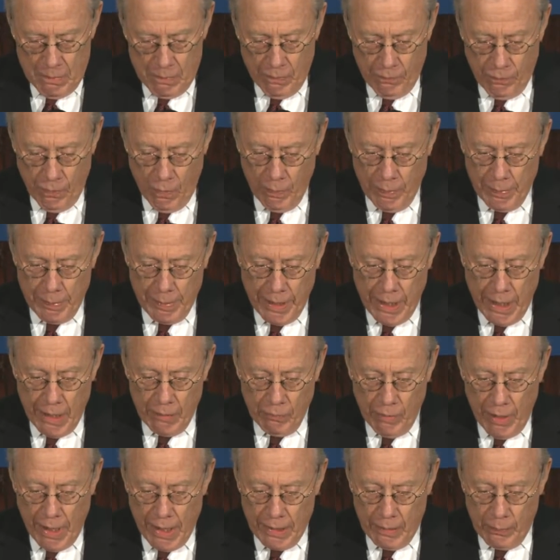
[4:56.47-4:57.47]
Before we
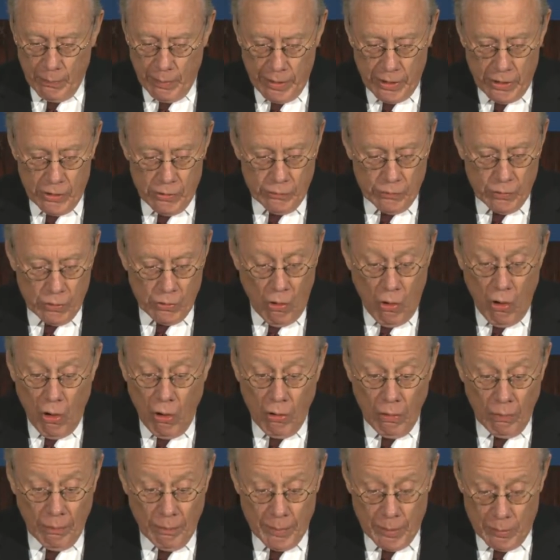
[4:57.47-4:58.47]
began writing, we interviewed
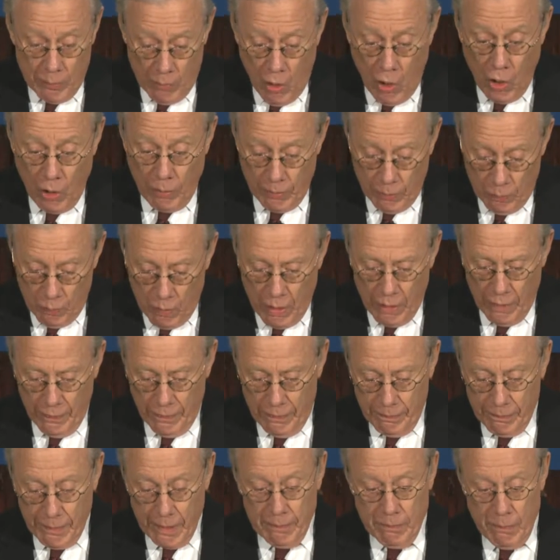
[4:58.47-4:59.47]
all but one of
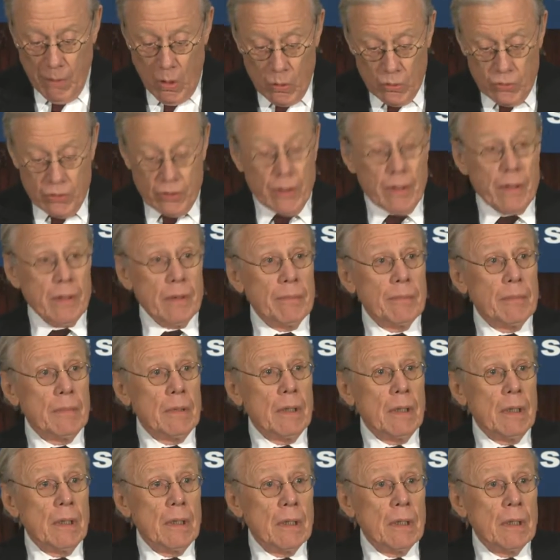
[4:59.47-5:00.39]
them, and most of them